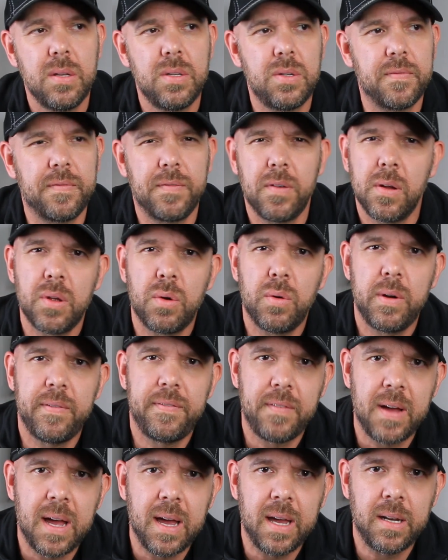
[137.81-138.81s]
to further
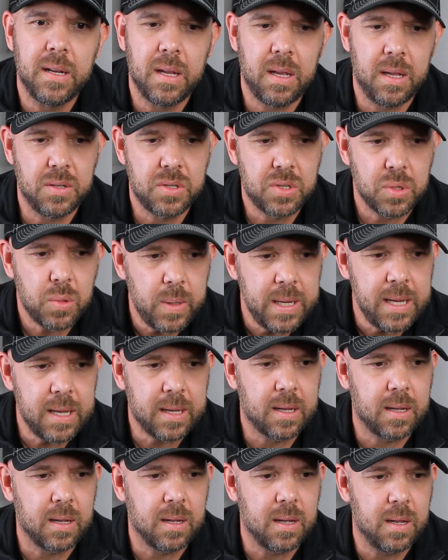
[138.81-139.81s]
refine and
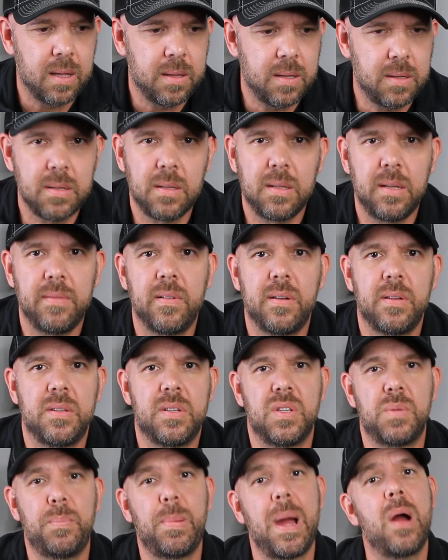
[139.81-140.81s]
tweak the
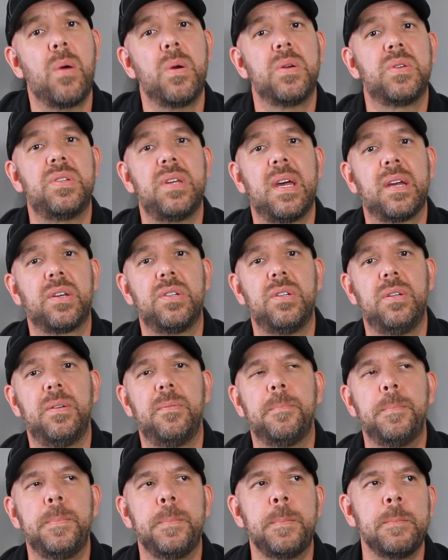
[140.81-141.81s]
Deliverance's power
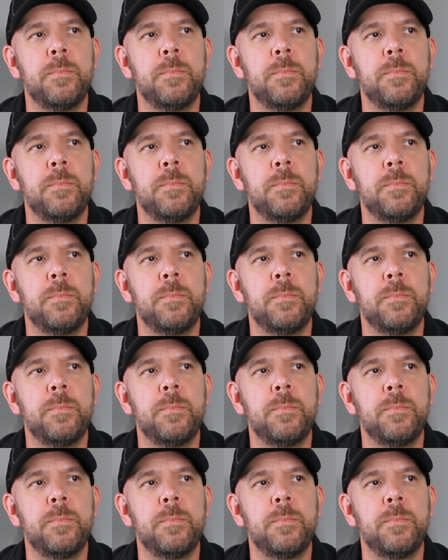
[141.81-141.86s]
section